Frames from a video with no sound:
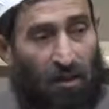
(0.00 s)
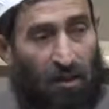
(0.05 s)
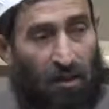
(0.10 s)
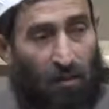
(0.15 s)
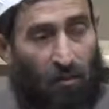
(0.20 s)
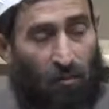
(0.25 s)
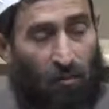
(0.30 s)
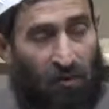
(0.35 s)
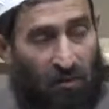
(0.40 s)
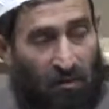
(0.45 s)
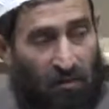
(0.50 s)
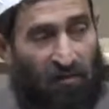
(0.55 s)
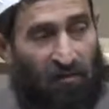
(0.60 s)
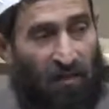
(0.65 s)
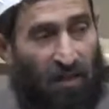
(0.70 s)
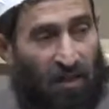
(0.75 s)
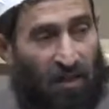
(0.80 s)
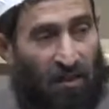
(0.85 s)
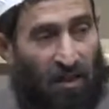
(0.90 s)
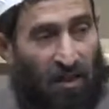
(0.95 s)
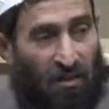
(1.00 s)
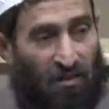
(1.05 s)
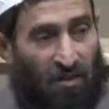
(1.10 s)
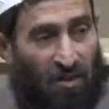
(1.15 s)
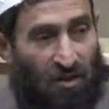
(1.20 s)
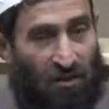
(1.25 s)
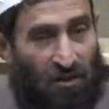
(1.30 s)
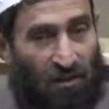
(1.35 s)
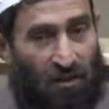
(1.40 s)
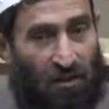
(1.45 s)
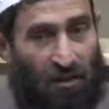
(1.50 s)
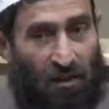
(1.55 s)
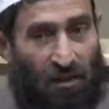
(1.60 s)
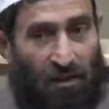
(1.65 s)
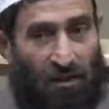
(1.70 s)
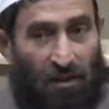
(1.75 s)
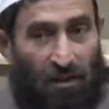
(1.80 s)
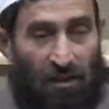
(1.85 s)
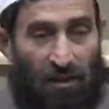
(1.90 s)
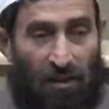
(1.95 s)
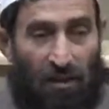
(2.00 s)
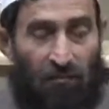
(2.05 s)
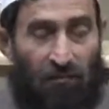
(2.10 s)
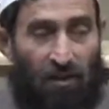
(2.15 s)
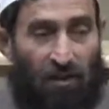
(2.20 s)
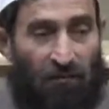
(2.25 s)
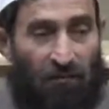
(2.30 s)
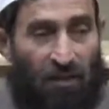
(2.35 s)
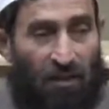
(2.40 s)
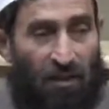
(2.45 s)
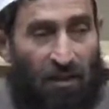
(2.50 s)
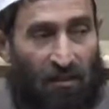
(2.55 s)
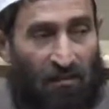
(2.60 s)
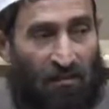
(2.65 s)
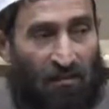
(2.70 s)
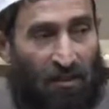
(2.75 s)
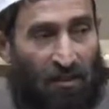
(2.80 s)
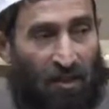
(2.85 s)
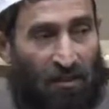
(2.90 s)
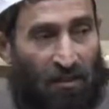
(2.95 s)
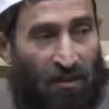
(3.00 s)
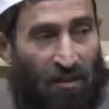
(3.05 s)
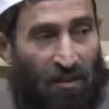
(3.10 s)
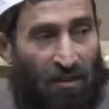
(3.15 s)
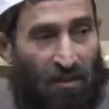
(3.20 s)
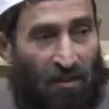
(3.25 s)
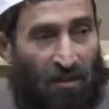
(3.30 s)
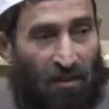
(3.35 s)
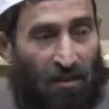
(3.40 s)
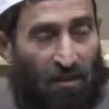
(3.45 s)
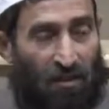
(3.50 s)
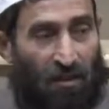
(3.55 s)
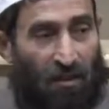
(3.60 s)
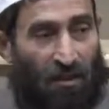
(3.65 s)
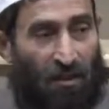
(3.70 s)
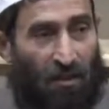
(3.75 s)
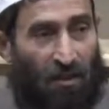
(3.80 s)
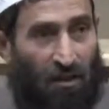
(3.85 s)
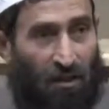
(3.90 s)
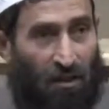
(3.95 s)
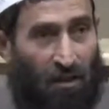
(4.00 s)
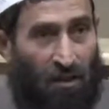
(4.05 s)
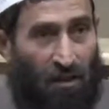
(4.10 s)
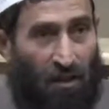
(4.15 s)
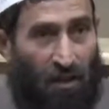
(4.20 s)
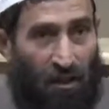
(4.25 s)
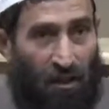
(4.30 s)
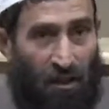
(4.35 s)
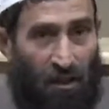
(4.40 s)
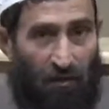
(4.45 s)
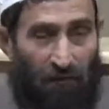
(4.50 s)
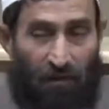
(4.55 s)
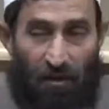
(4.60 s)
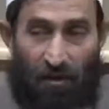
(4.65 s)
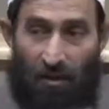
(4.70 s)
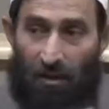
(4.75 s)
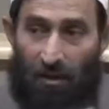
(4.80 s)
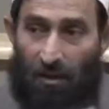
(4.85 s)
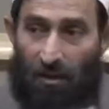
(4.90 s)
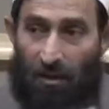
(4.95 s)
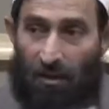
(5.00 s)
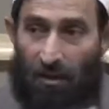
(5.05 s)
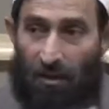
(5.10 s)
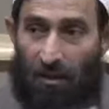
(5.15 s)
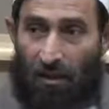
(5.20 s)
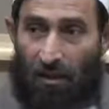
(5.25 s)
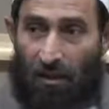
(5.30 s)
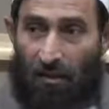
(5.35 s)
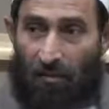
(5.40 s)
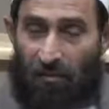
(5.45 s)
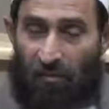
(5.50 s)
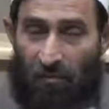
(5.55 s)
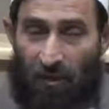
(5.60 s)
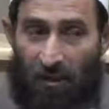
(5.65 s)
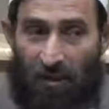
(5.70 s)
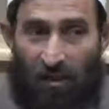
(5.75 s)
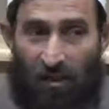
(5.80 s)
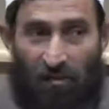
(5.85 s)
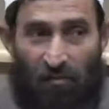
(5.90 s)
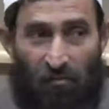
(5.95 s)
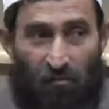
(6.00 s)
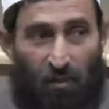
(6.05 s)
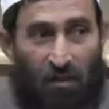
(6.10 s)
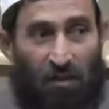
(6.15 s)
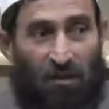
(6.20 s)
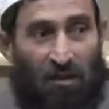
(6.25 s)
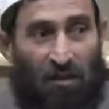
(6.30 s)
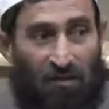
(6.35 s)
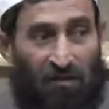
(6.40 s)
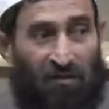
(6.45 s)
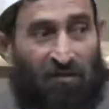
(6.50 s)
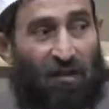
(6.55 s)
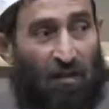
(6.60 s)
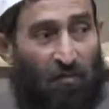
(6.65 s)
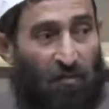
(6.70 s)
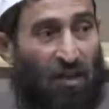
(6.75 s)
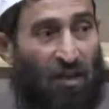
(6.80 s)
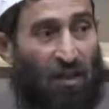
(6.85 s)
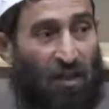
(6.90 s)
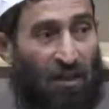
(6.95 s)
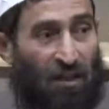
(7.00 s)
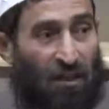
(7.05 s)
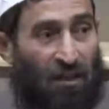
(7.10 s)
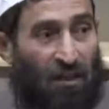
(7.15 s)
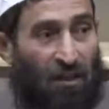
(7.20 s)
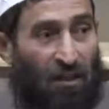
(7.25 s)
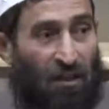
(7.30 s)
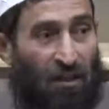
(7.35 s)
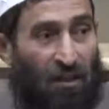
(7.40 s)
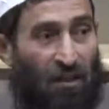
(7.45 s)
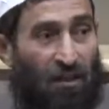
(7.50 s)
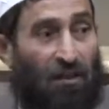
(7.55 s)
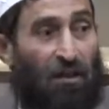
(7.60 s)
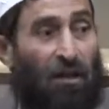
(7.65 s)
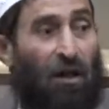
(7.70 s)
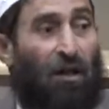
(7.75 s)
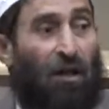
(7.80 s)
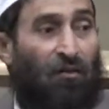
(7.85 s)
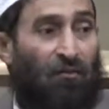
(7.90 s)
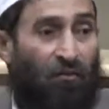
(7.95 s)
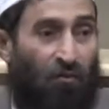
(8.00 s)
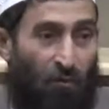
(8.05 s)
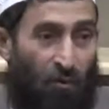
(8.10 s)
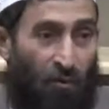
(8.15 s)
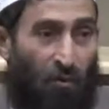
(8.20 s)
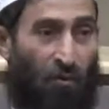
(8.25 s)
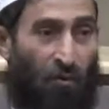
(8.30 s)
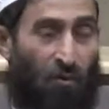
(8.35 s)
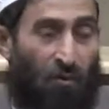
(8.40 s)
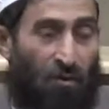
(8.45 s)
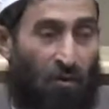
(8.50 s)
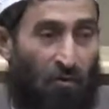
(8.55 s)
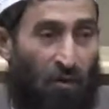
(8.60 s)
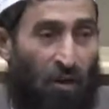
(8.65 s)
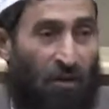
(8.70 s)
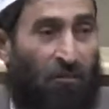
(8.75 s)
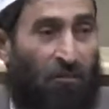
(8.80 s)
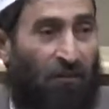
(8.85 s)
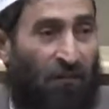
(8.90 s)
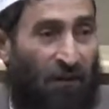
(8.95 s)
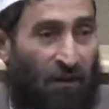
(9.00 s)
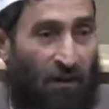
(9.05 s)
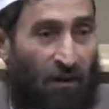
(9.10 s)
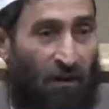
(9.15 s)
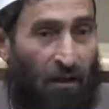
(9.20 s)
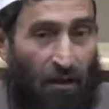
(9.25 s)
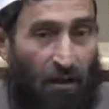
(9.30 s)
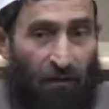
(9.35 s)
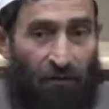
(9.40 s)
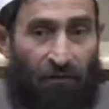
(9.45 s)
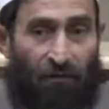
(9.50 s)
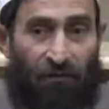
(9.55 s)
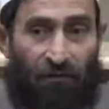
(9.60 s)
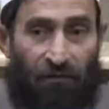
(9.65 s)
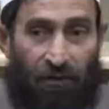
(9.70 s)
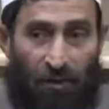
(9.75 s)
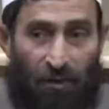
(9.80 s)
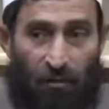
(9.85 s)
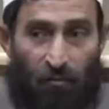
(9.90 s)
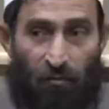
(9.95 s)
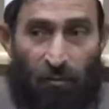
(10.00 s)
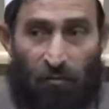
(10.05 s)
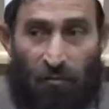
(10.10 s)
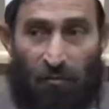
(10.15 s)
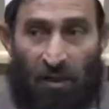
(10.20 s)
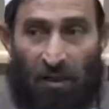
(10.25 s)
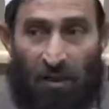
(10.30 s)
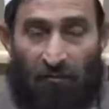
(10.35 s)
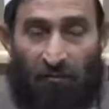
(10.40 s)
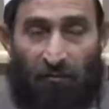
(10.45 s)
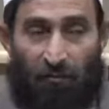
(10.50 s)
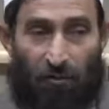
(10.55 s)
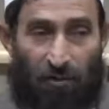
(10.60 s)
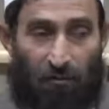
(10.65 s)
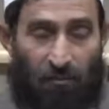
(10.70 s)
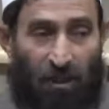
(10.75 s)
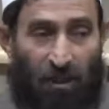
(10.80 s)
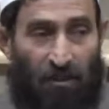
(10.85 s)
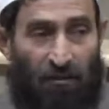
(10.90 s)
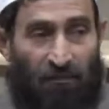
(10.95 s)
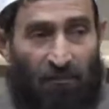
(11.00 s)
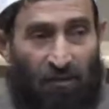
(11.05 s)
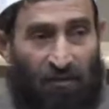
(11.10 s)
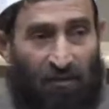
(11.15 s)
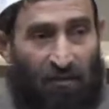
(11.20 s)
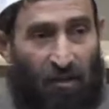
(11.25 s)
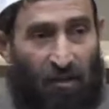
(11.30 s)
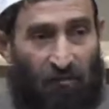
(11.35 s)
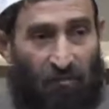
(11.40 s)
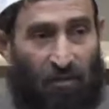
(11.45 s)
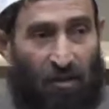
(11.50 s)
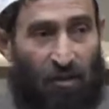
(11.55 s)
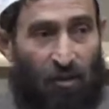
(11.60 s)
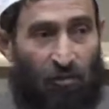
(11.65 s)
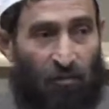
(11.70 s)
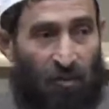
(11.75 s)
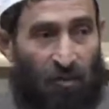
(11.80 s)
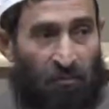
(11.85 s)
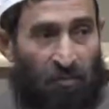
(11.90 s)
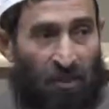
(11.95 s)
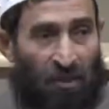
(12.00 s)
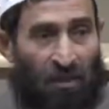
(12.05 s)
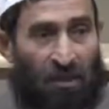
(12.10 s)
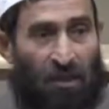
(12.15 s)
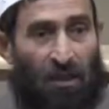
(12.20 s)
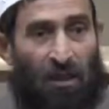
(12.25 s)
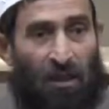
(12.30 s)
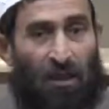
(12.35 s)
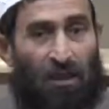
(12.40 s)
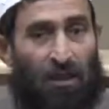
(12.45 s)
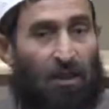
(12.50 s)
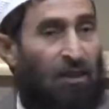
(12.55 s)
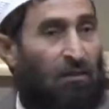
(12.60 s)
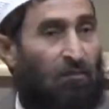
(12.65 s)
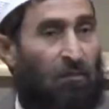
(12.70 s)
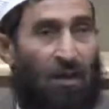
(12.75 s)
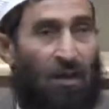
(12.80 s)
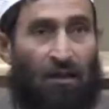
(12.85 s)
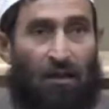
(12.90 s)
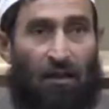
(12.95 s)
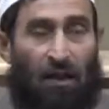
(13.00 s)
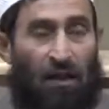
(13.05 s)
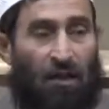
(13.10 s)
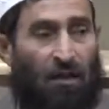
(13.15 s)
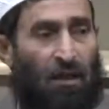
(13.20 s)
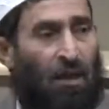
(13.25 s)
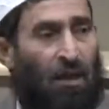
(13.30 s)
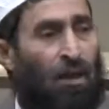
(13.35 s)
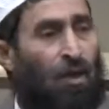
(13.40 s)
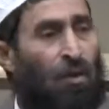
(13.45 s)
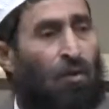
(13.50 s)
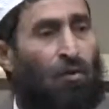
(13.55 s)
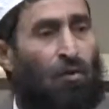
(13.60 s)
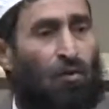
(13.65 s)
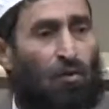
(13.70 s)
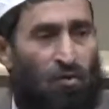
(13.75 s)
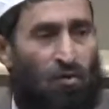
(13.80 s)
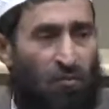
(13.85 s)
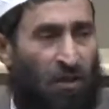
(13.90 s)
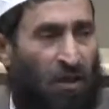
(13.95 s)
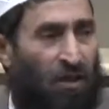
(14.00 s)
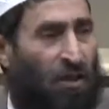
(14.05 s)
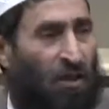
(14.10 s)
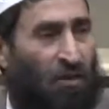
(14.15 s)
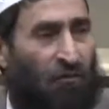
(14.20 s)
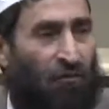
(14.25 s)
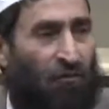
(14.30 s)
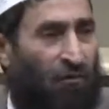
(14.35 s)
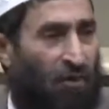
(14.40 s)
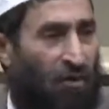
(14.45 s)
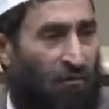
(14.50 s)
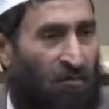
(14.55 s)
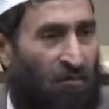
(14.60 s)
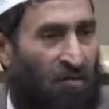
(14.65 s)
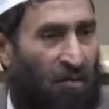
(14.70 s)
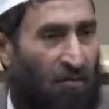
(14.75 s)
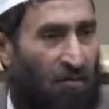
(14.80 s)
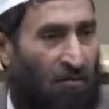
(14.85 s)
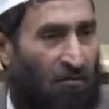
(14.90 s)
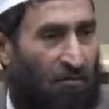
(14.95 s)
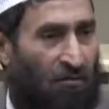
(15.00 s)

with this intention that even if he is not here, if he spend his wealth in something not for the welfare of the human being, for the benefits of the human being, he made like huge building for himself.